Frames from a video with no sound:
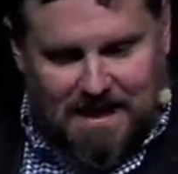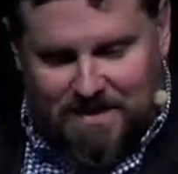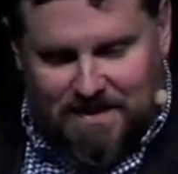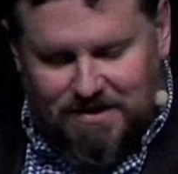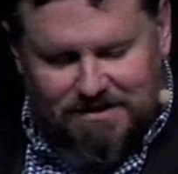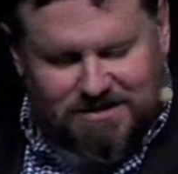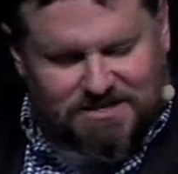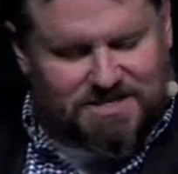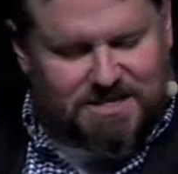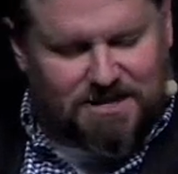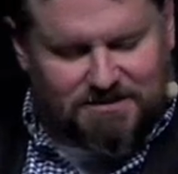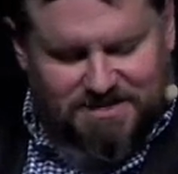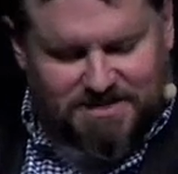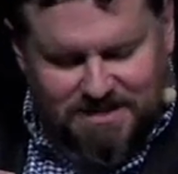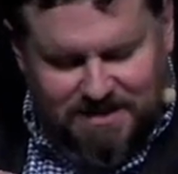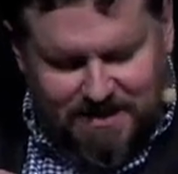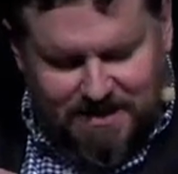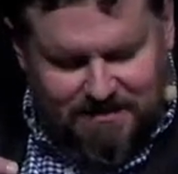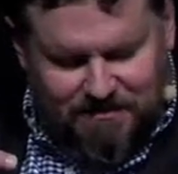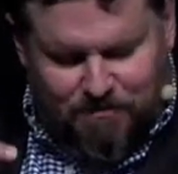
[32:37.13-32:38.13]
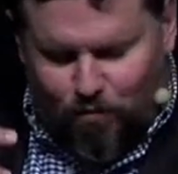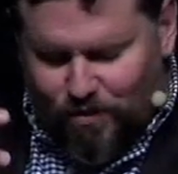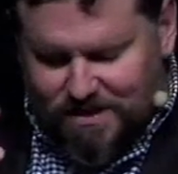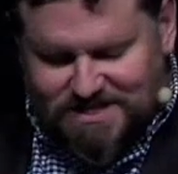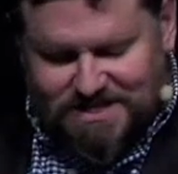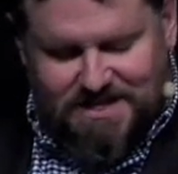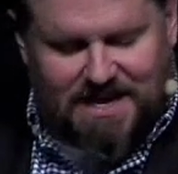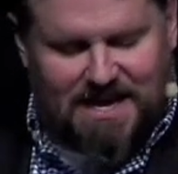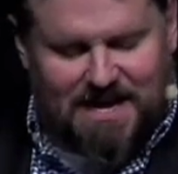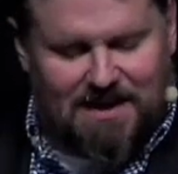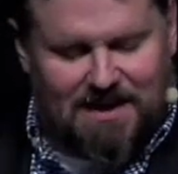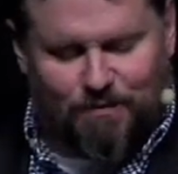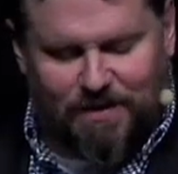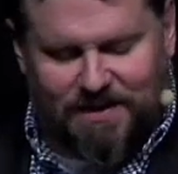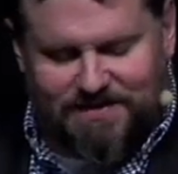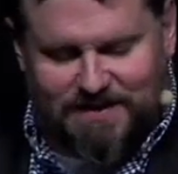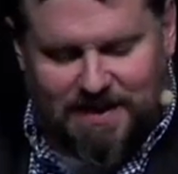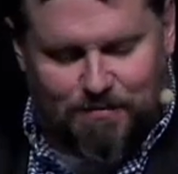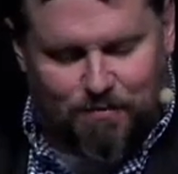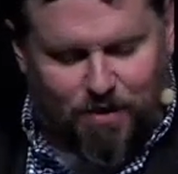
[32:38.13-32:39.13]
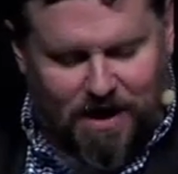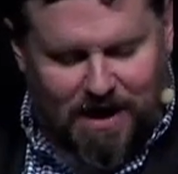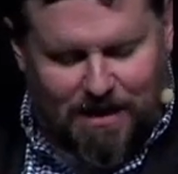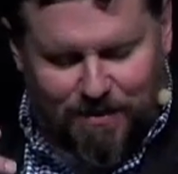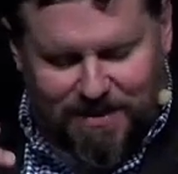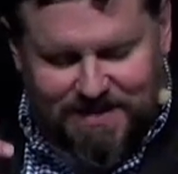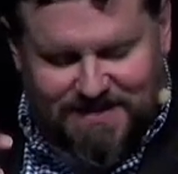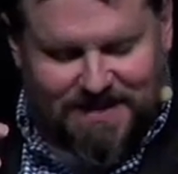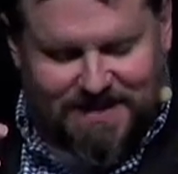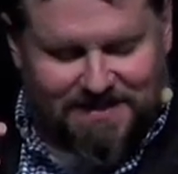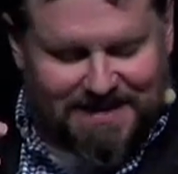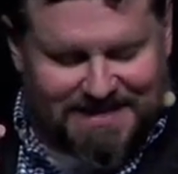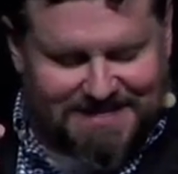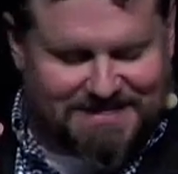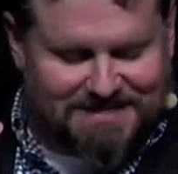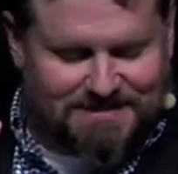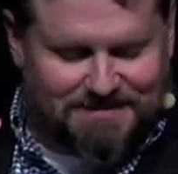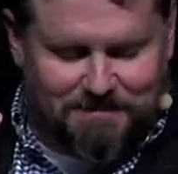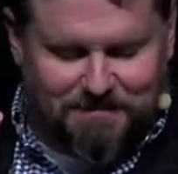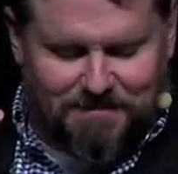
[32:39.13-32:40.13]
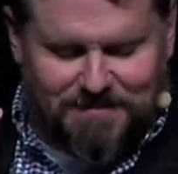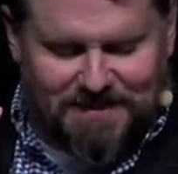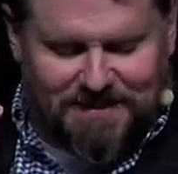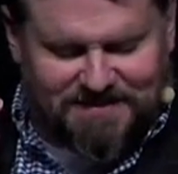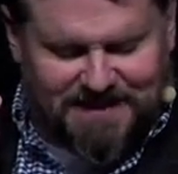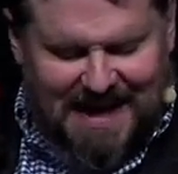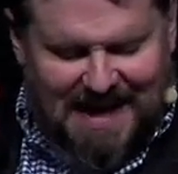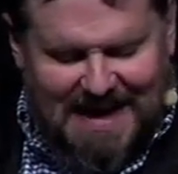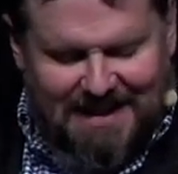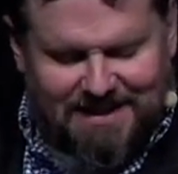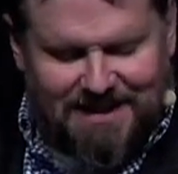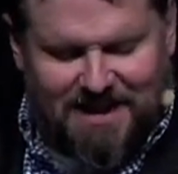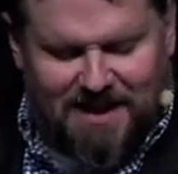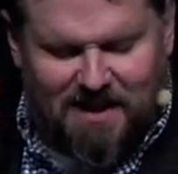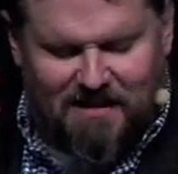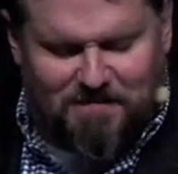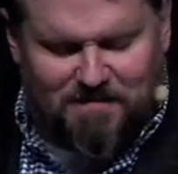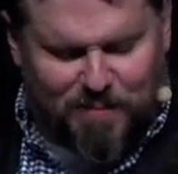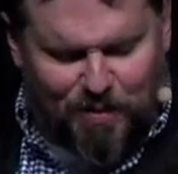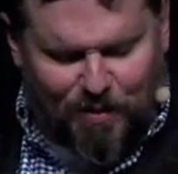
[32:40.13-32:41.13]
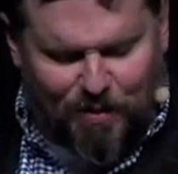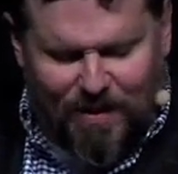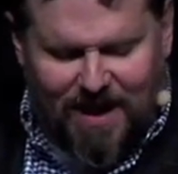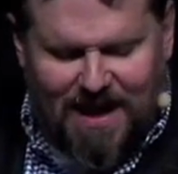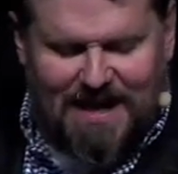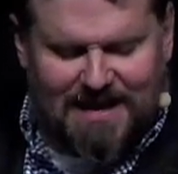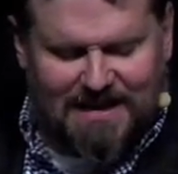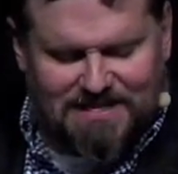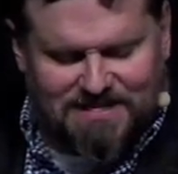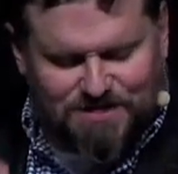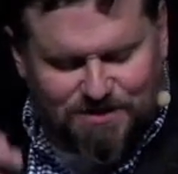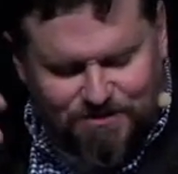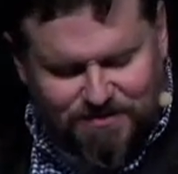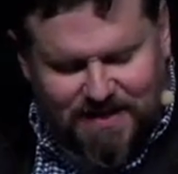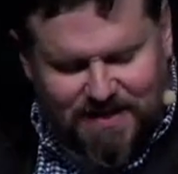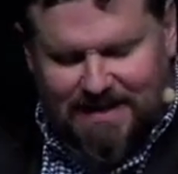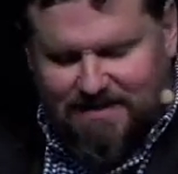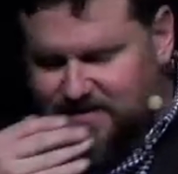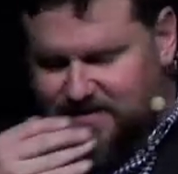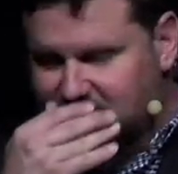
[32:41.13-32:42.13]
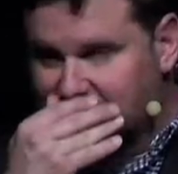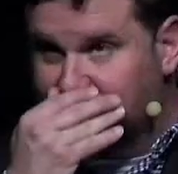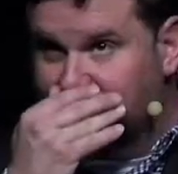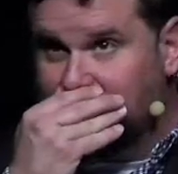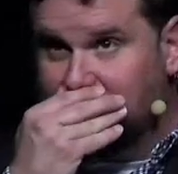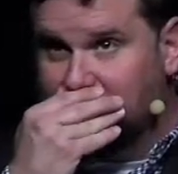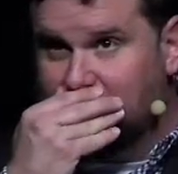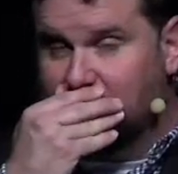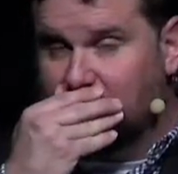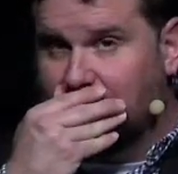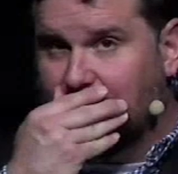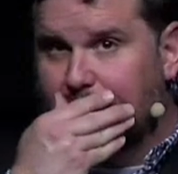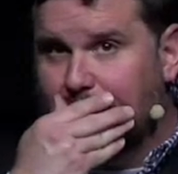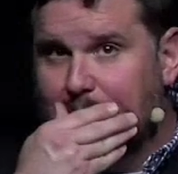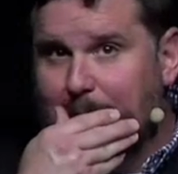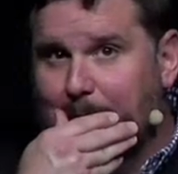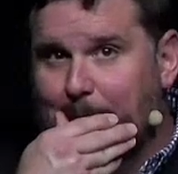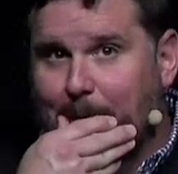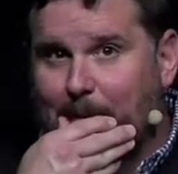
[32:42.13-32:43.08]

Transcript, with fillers: and there's there's and once again we see what? We see this this idea of praise through thanksgiving, you know.